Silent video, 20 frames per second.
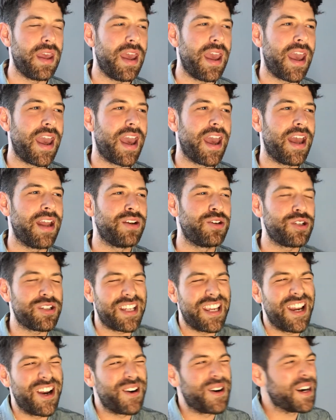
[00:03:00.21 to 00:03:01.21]
And
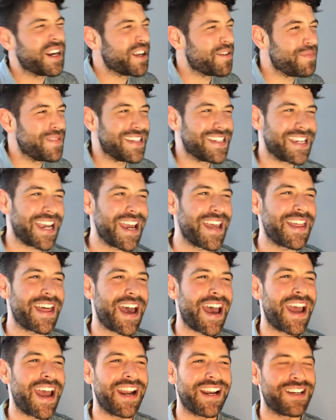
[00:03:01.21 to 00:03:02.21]
just hearing him say
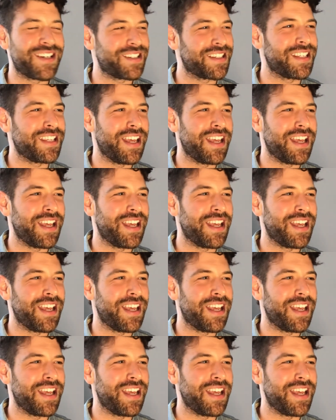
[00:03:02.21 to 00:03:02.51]
that,